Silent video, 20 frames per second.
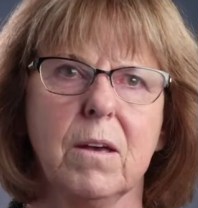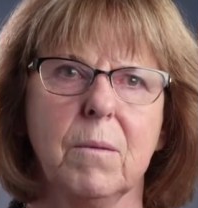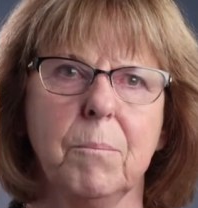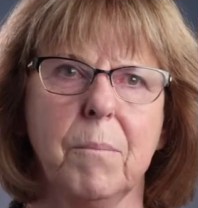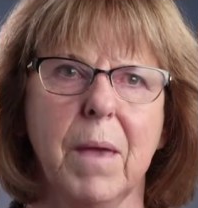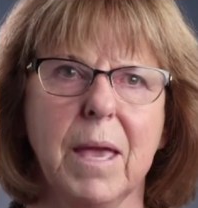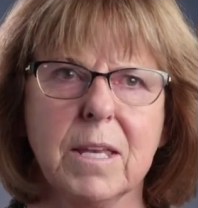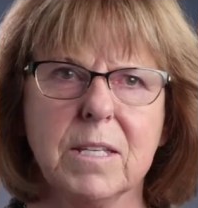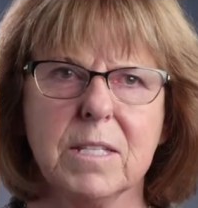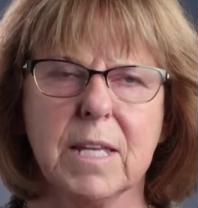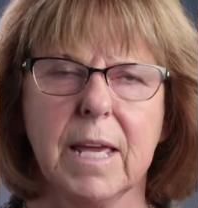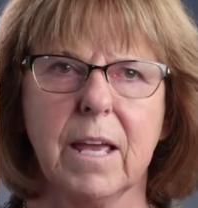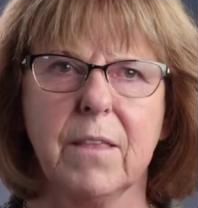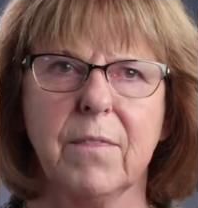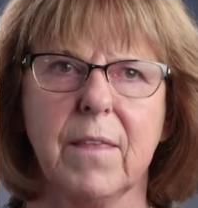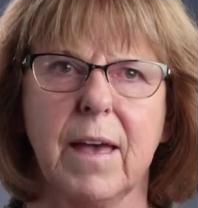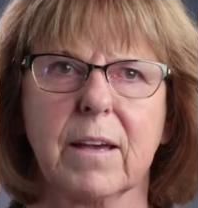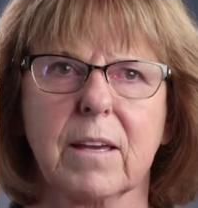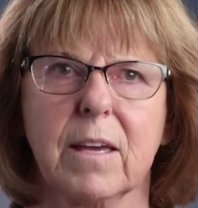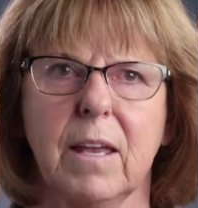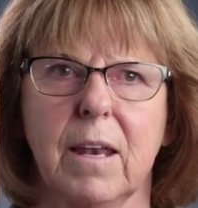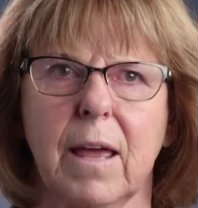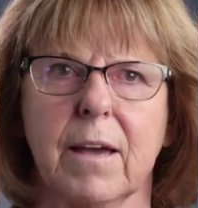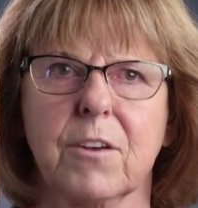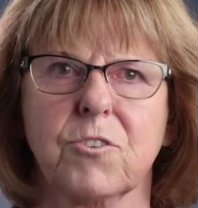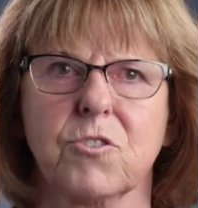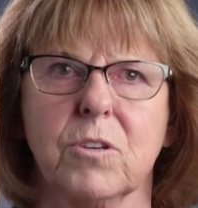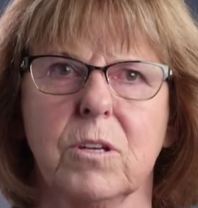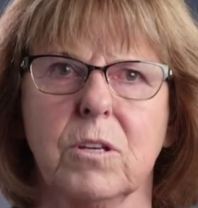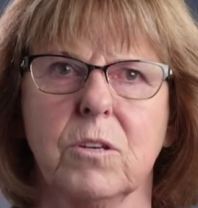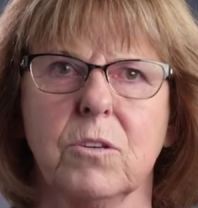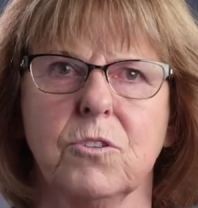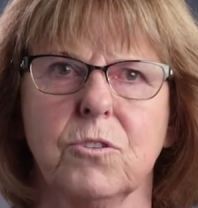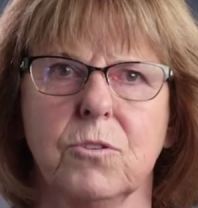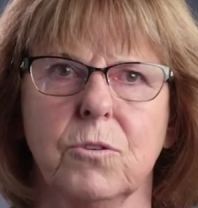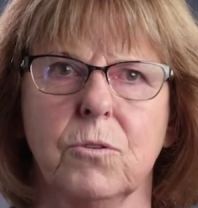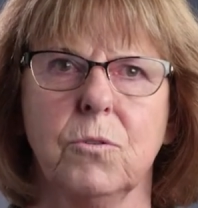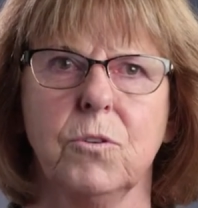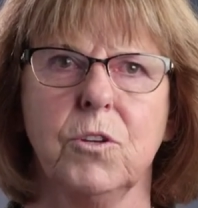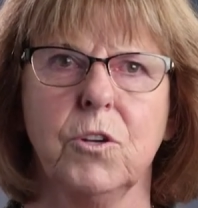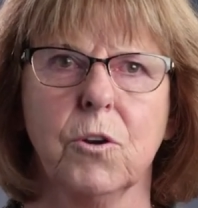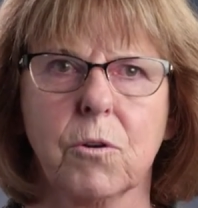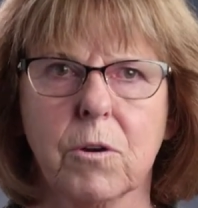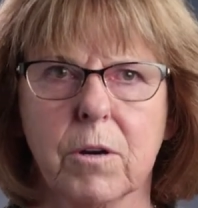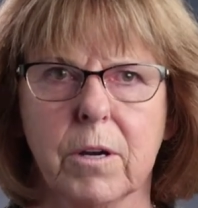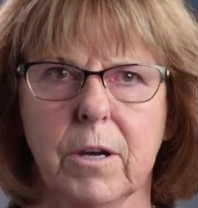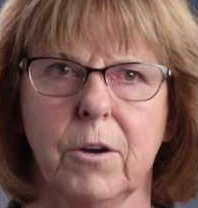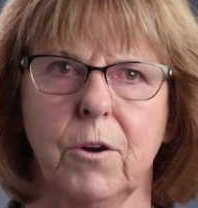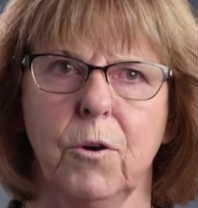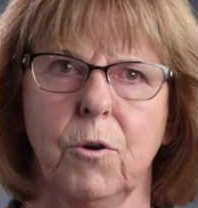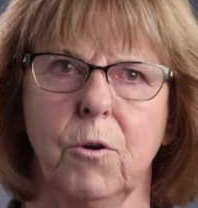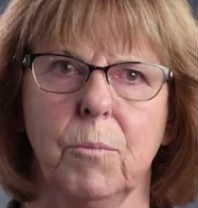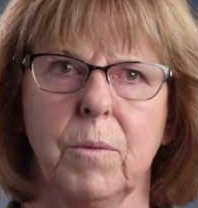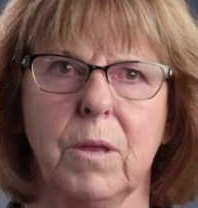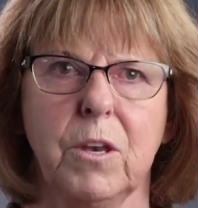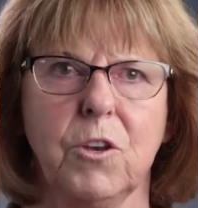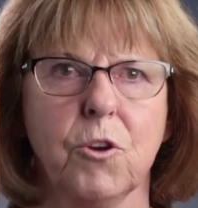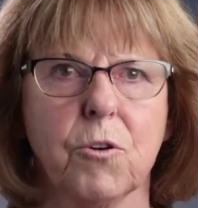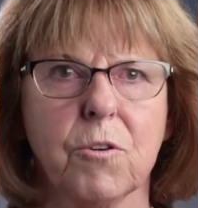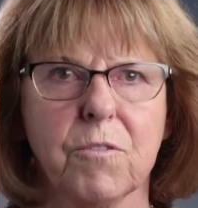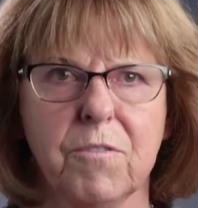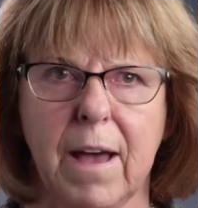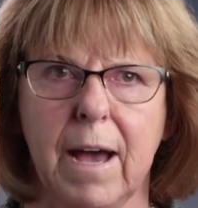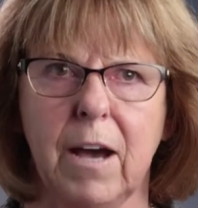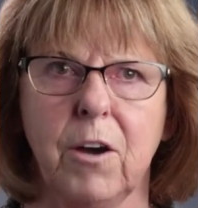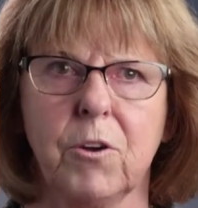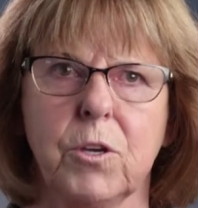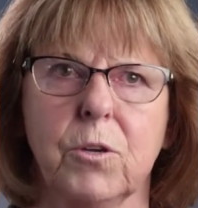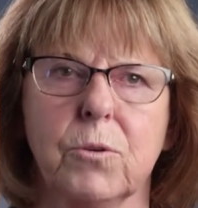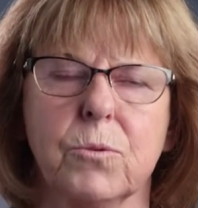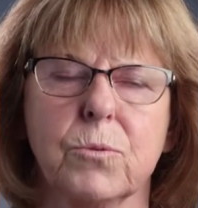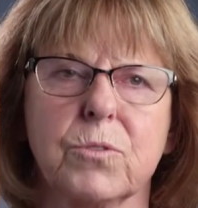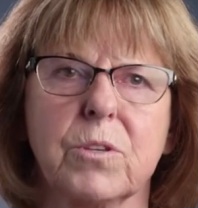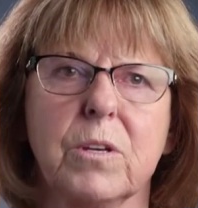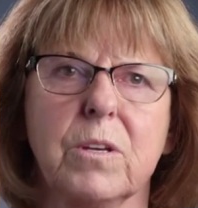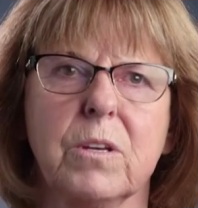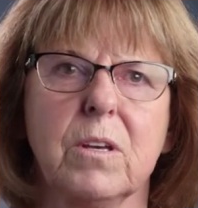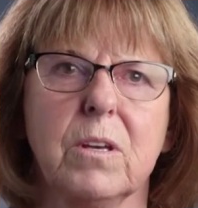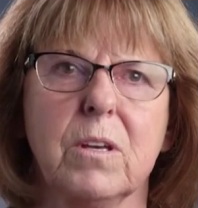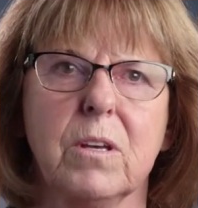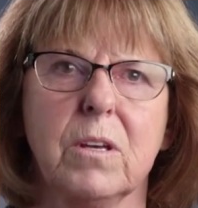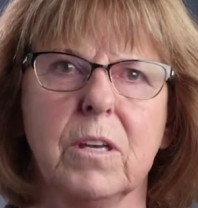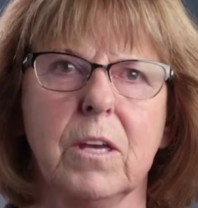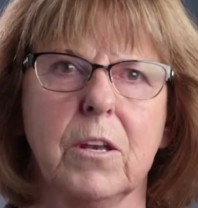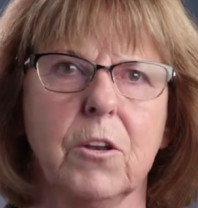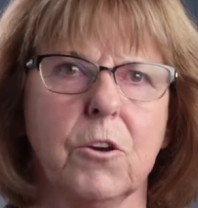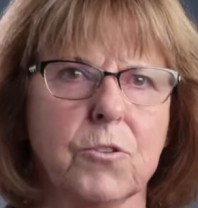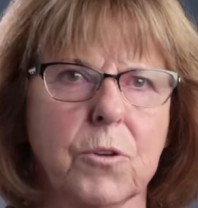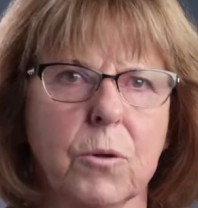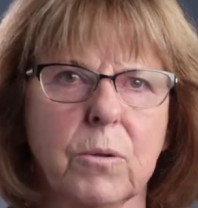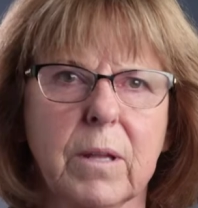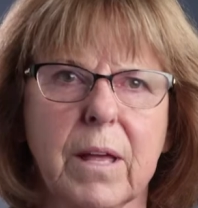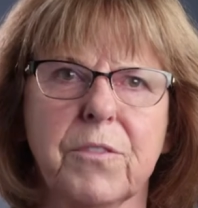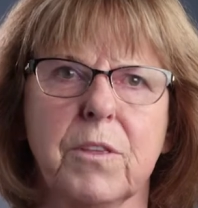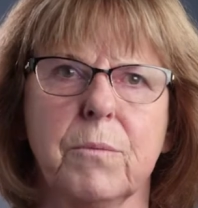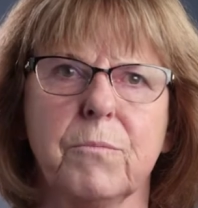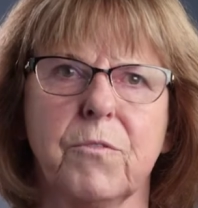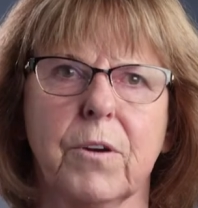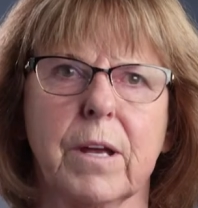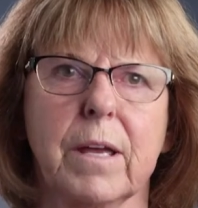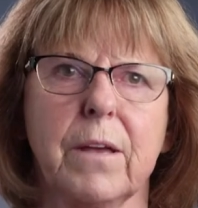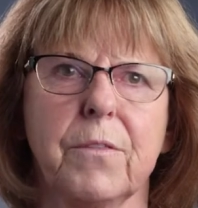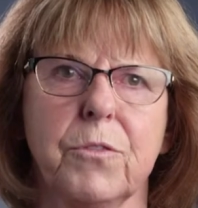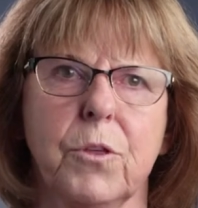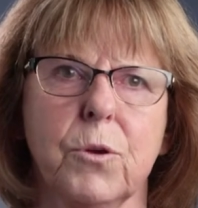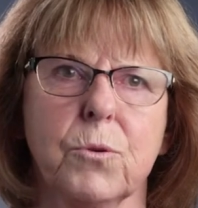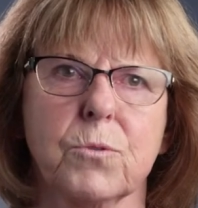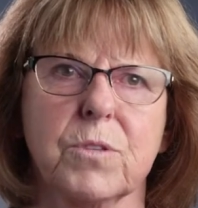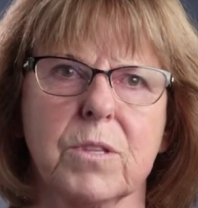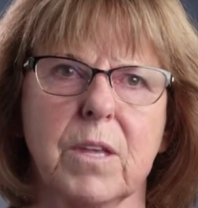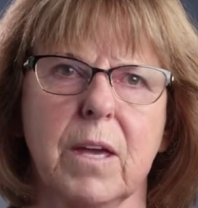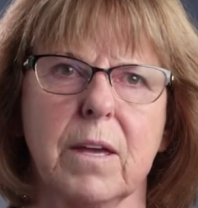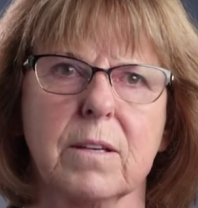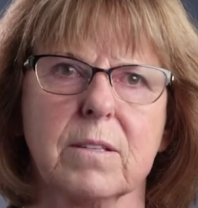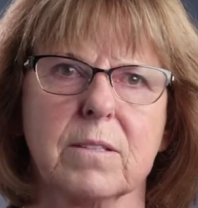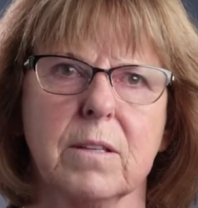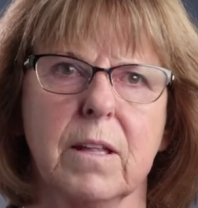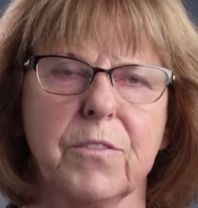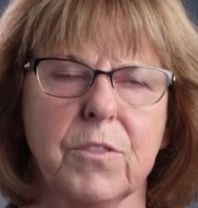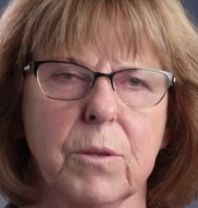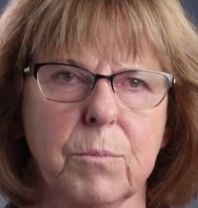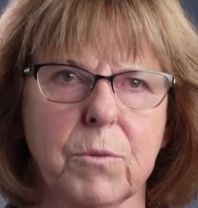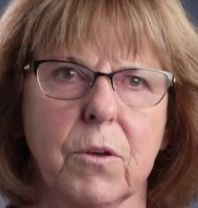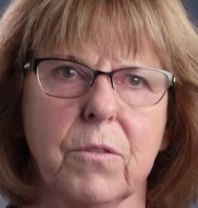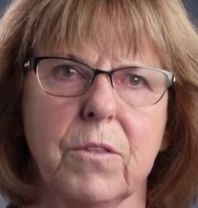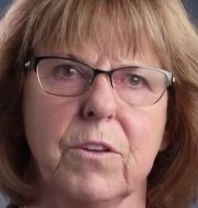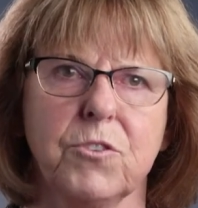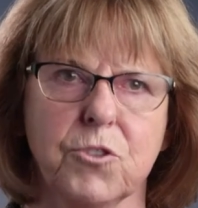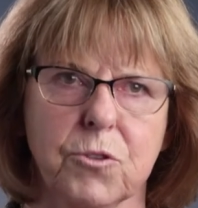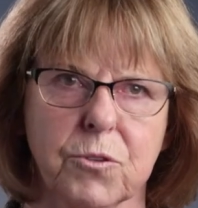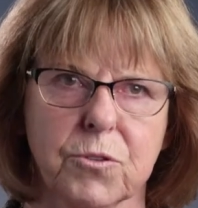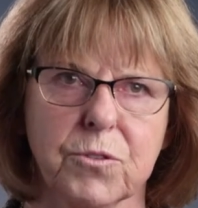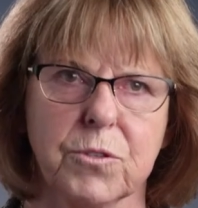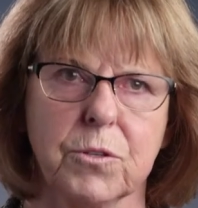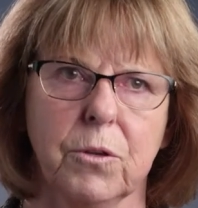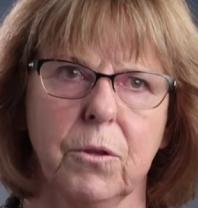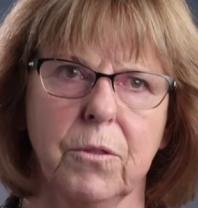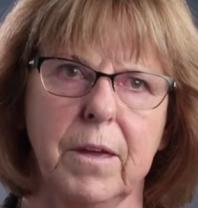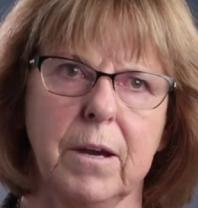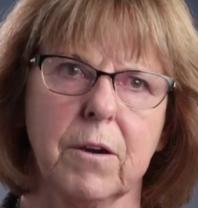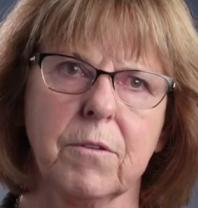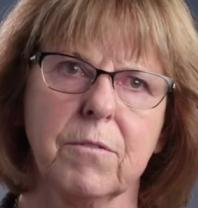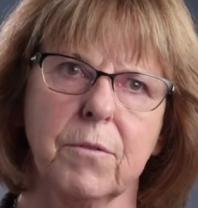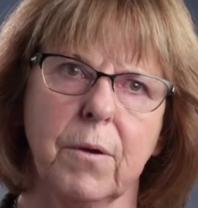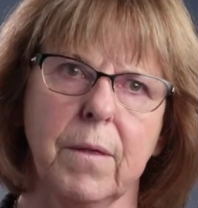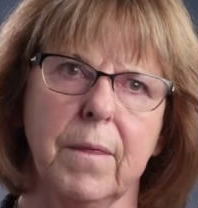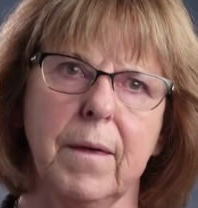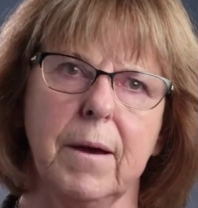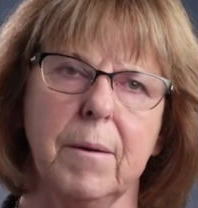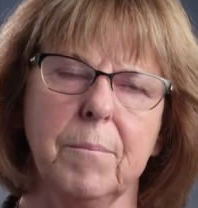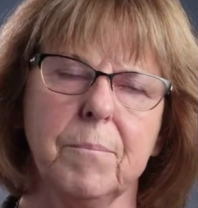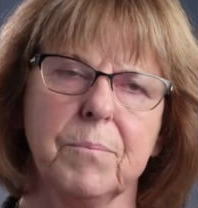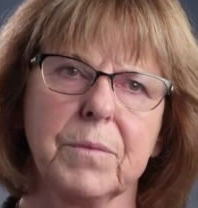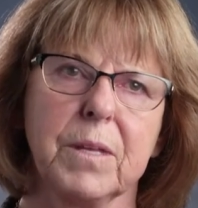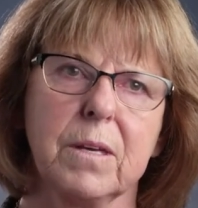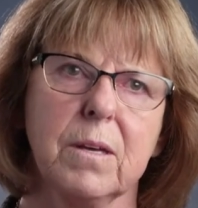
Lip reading: Maintain that connection to your home and your values. Don't let them forget those things. Let them know that you're still there for them.